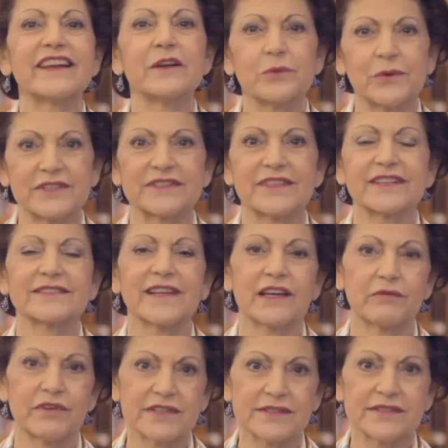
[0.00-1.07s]
linguistic
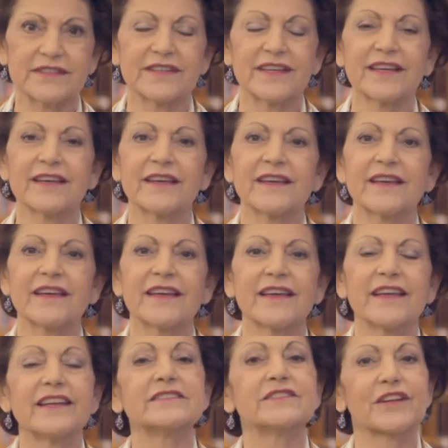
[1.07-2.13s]
diversity,
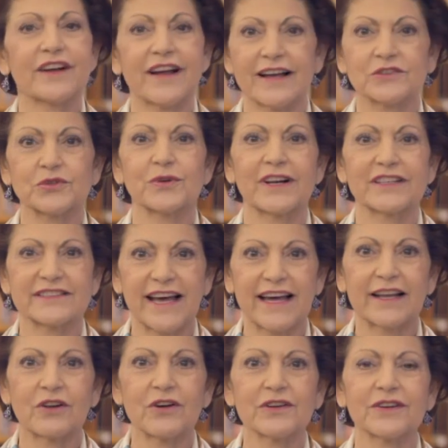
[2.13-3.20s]
intercultural
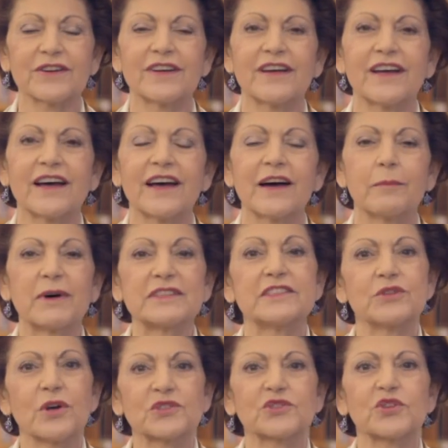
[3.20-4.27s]
dialogue, but
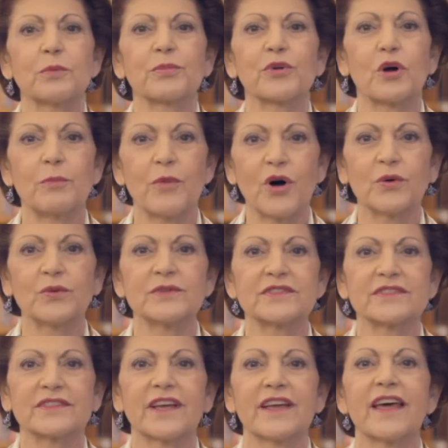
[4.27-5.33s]
it also
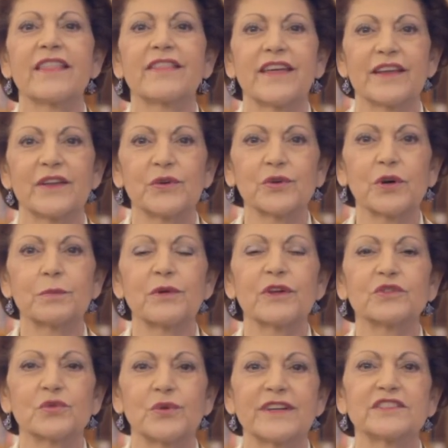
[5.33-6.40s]
promotes the Europe
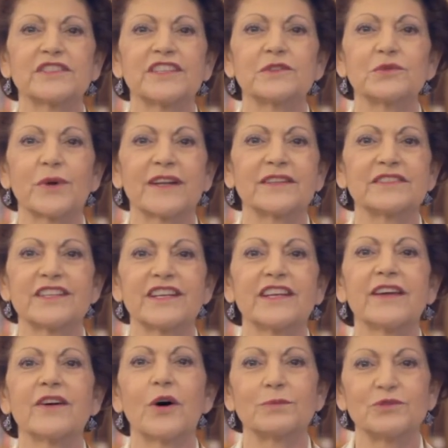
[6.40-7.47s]

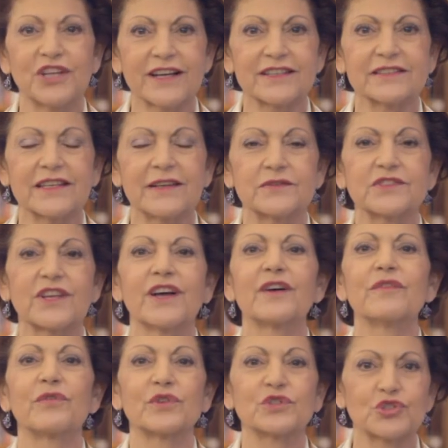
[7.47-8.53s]
2020 objectives
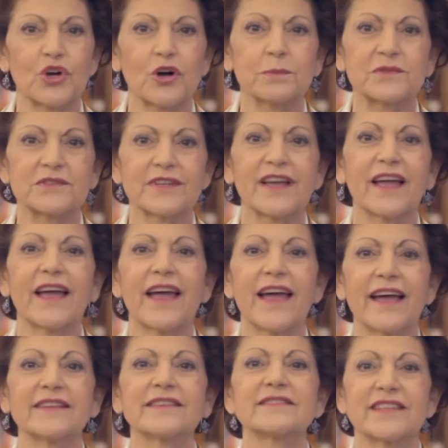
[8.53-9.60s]
for jobs
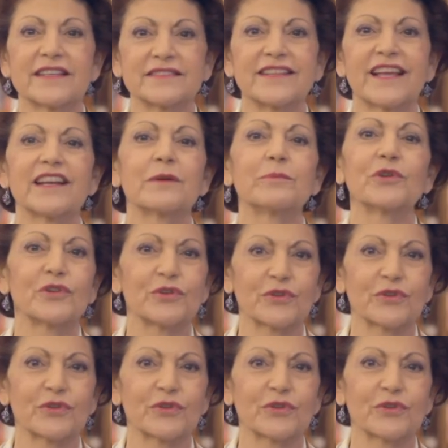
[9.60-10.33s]
and sustainable